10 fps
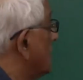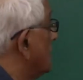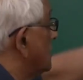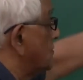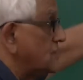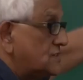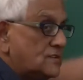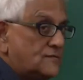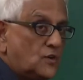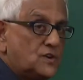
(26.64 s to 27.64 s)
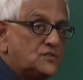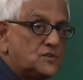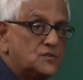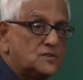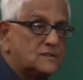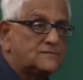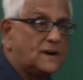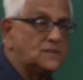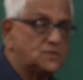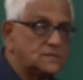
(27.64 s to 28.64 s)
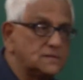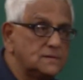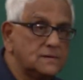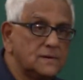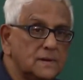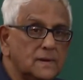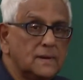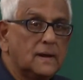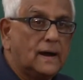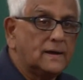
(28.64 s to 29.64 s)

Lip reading: The reason for introducing the function, I